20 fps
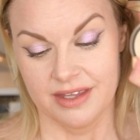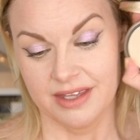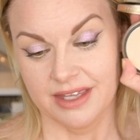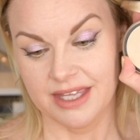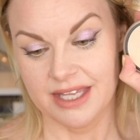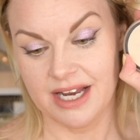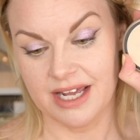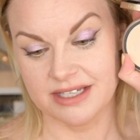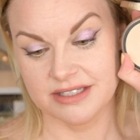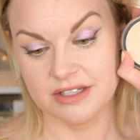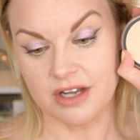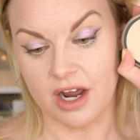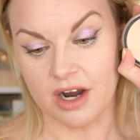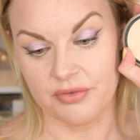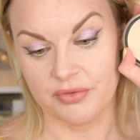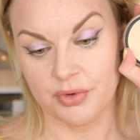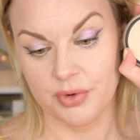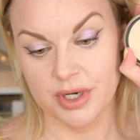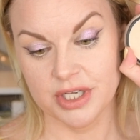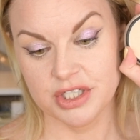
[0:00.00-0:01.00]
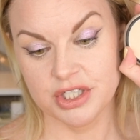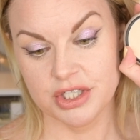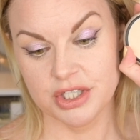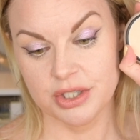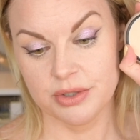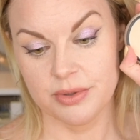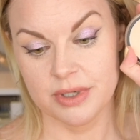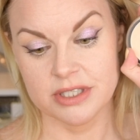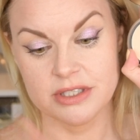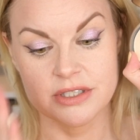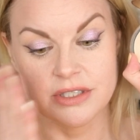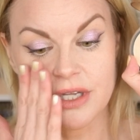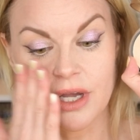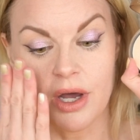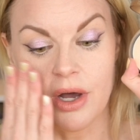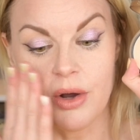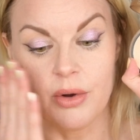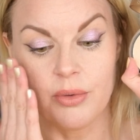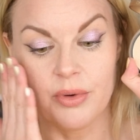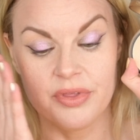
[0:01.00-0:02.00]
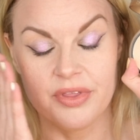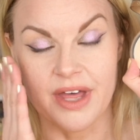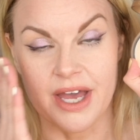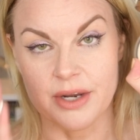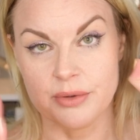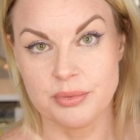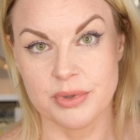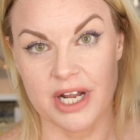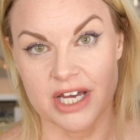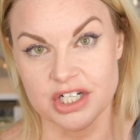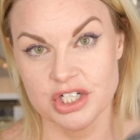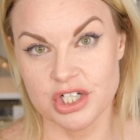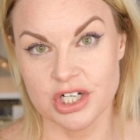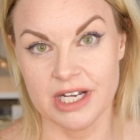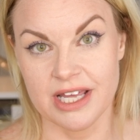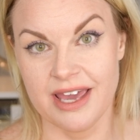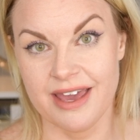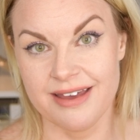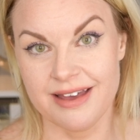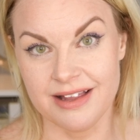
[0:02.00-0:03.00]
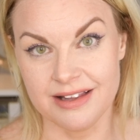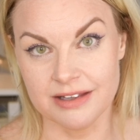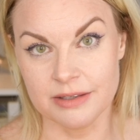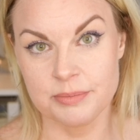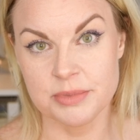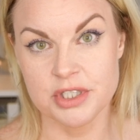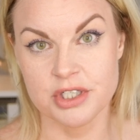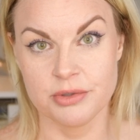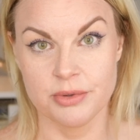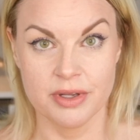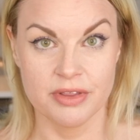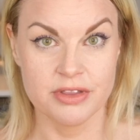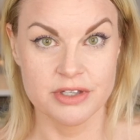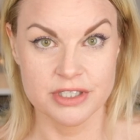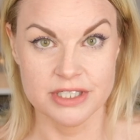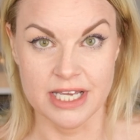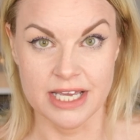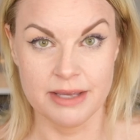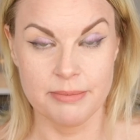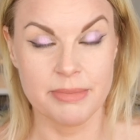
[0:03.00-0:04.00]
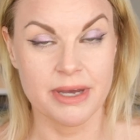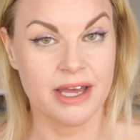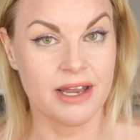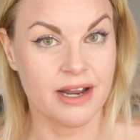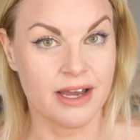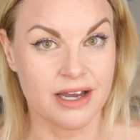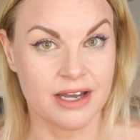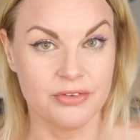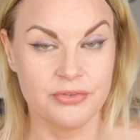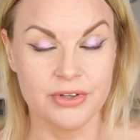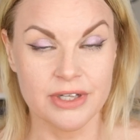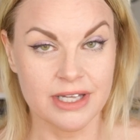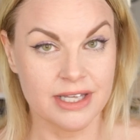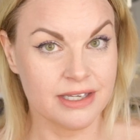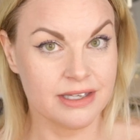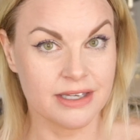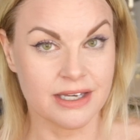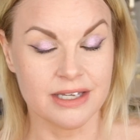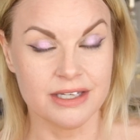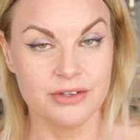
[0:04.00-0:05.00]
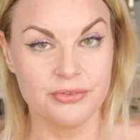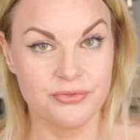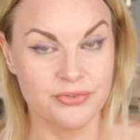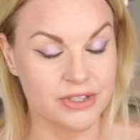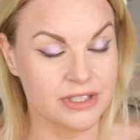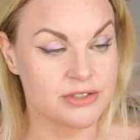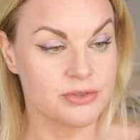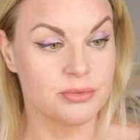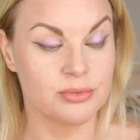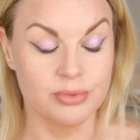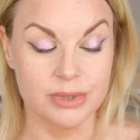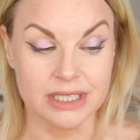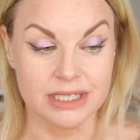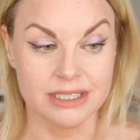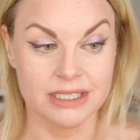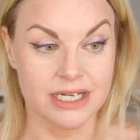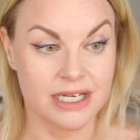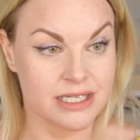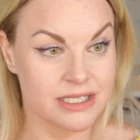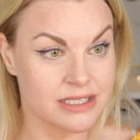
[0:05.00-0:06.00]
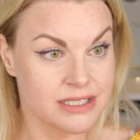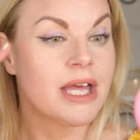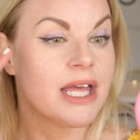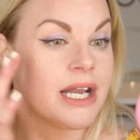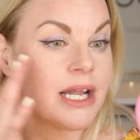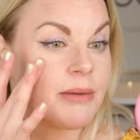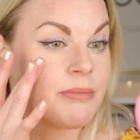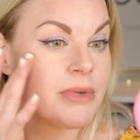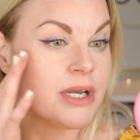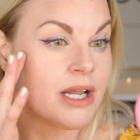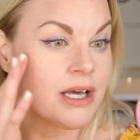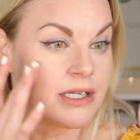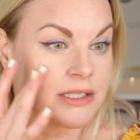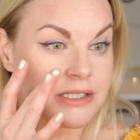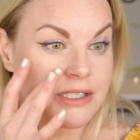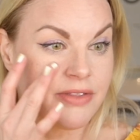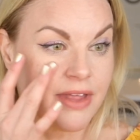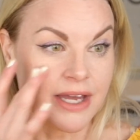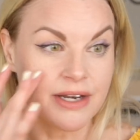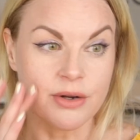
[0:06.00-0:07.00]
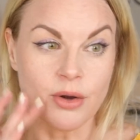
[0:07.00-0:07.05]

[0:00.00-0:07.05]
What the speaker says: it has coverage to it, so that would actually help during the day. But I feel like it feels really nice, and I'm not that